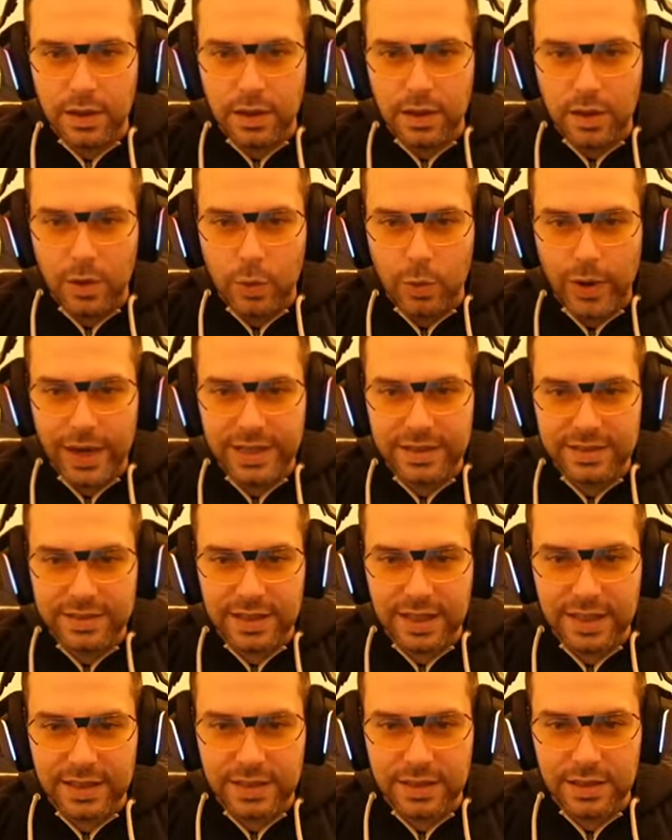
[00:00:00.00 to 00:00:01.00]
Oh, wait a
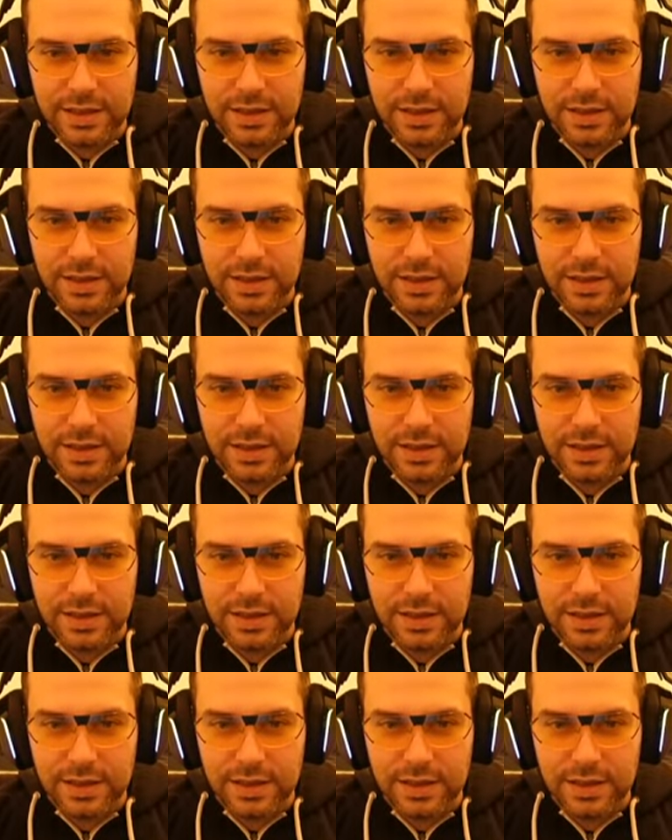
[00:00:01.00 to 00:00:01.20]
second.